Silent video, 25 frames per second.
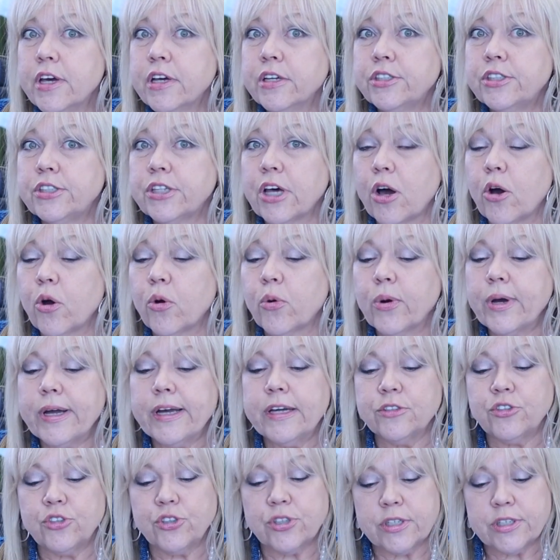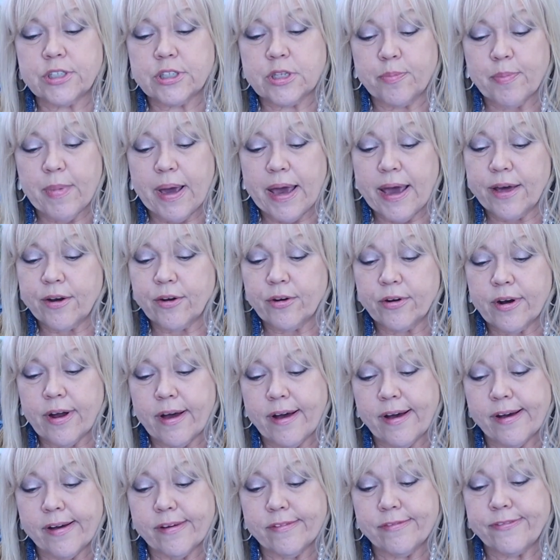So it's just a matter
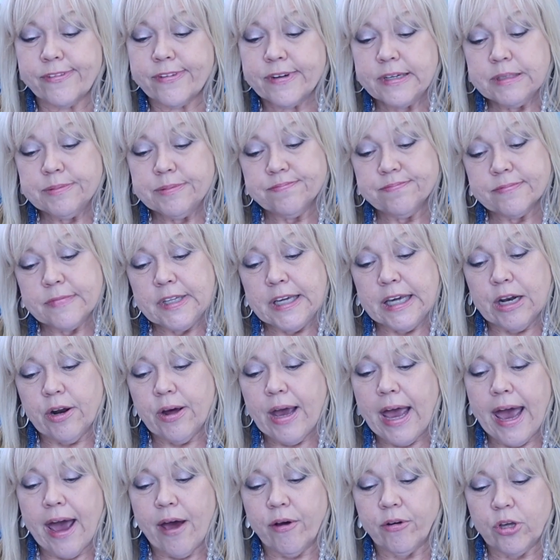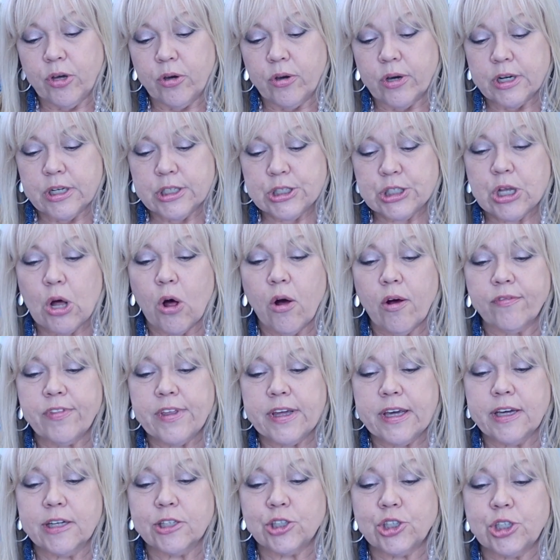of, you know, how are you going to solve
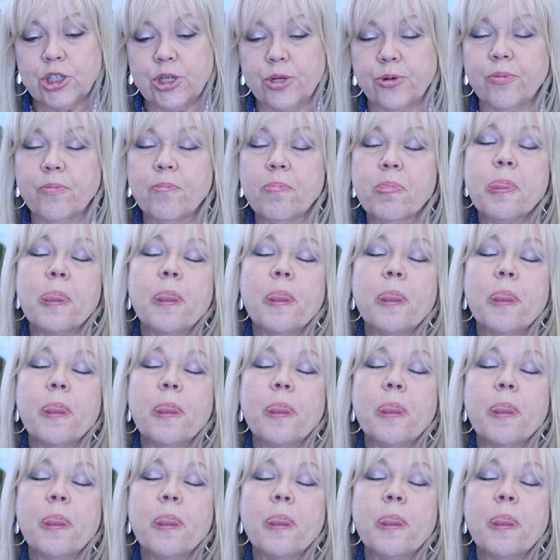the issue.